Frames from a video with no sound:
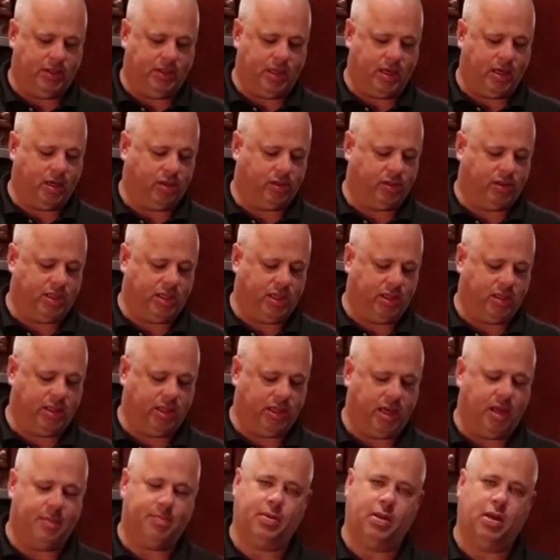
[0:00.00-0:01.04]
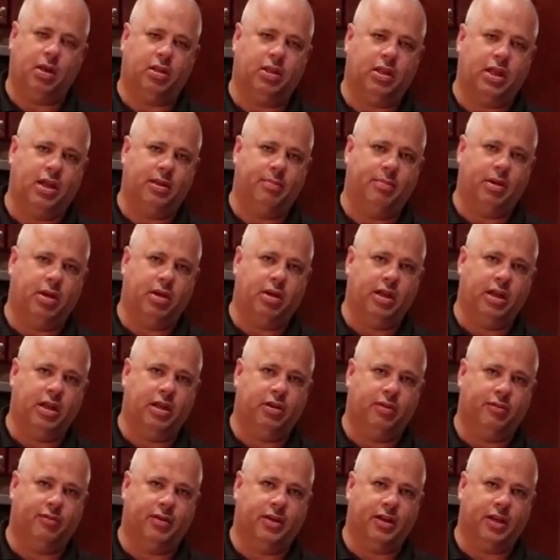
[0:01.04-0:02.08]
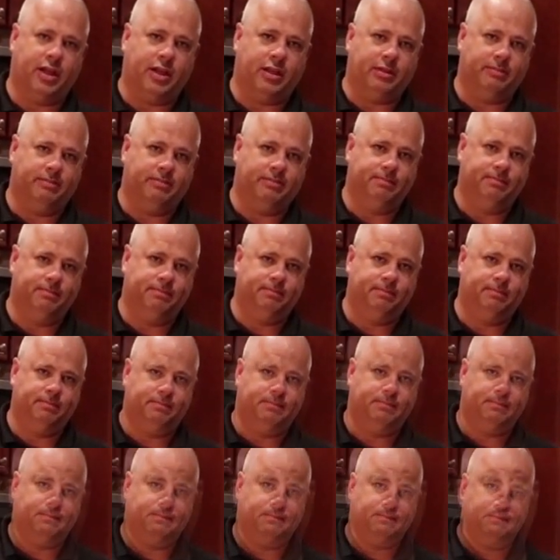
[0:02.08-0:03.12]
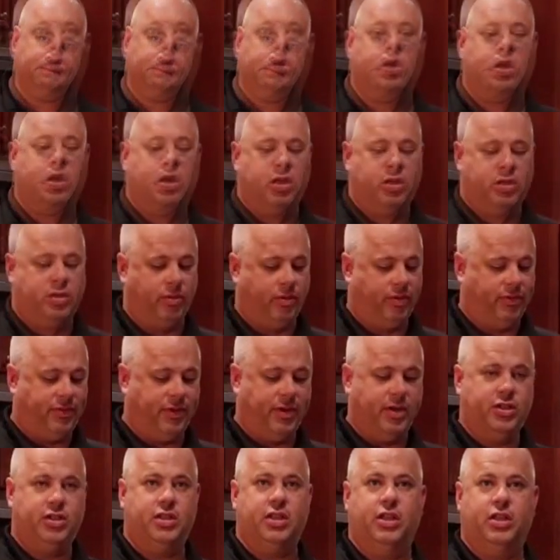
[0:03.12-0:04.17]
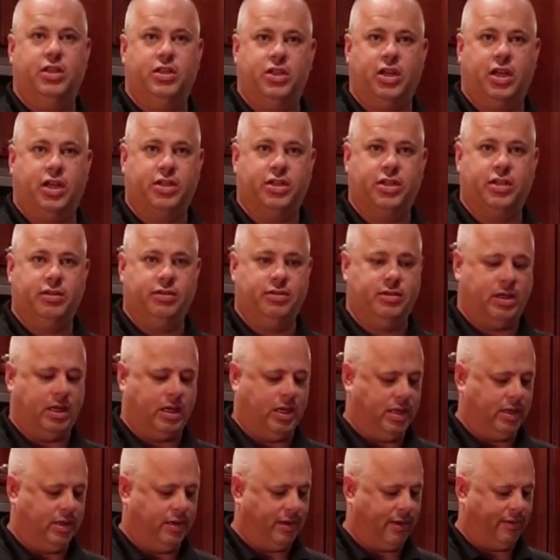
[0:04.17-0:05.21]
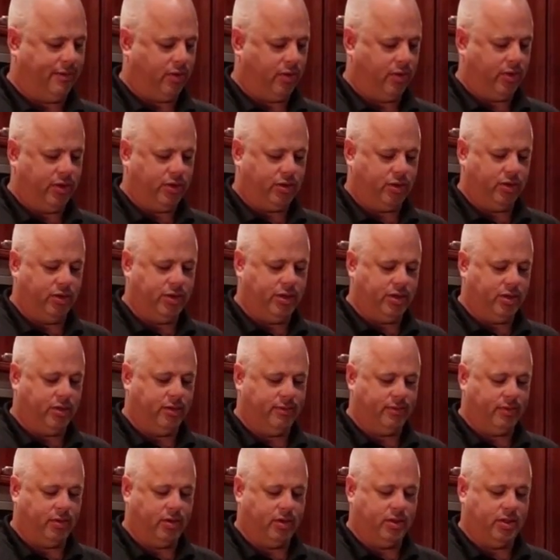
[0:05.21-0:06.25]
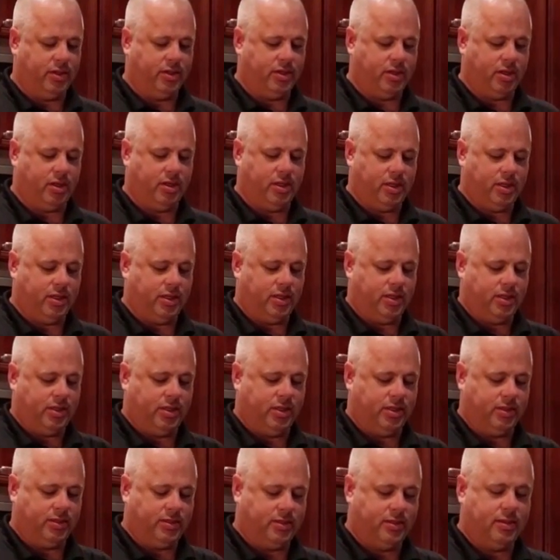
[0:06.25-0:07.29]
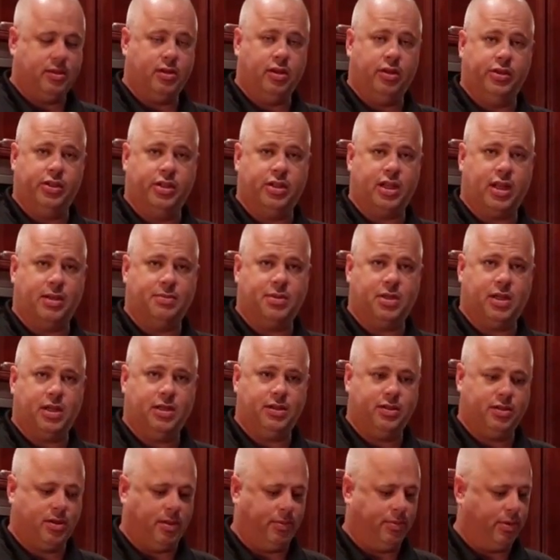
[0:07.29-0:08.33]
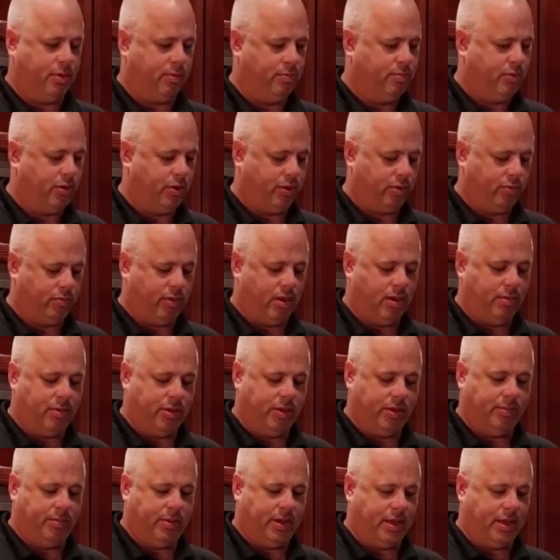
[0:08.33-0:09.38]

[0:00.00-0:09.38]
Then I'll seal it up and I'll let it marinate overnight. So we finished the injection. I've already turned it over on the top side, so I'm gonna put the rub on the